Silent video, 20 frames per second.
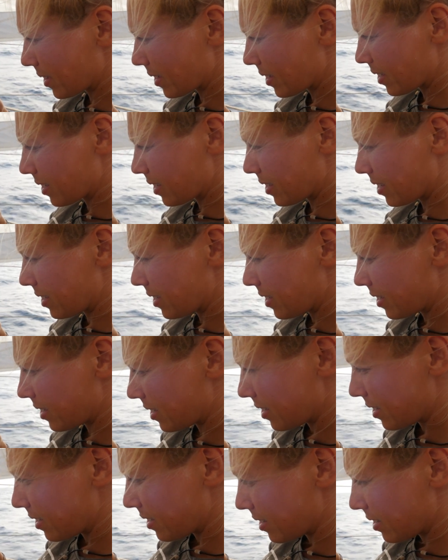our big
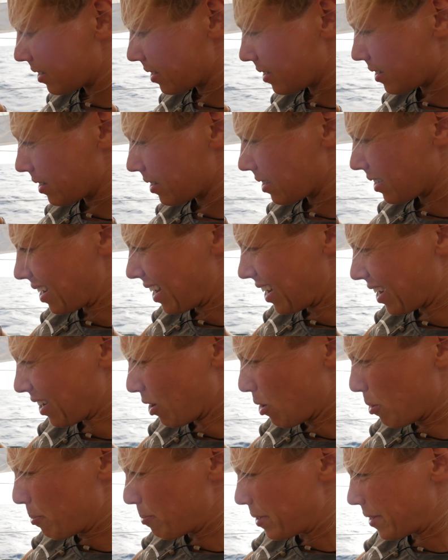tuna. I
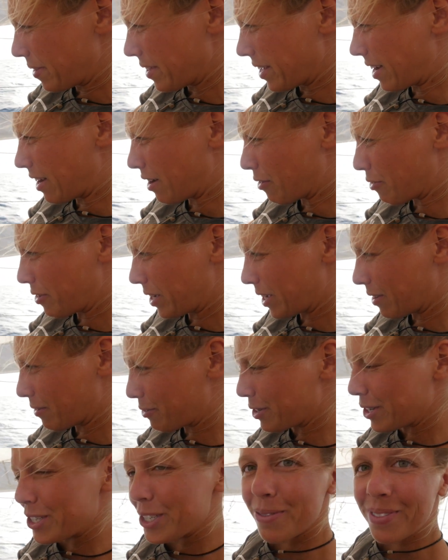hope that there are fi
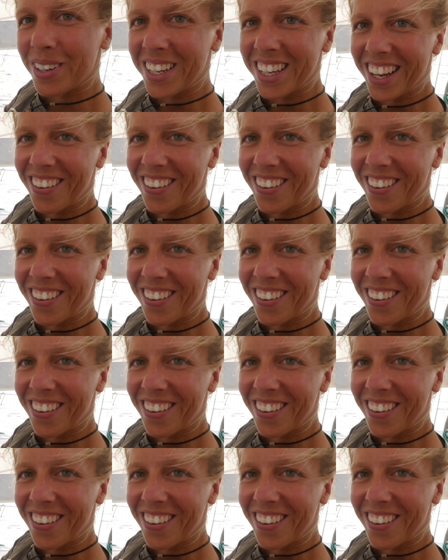fishermen.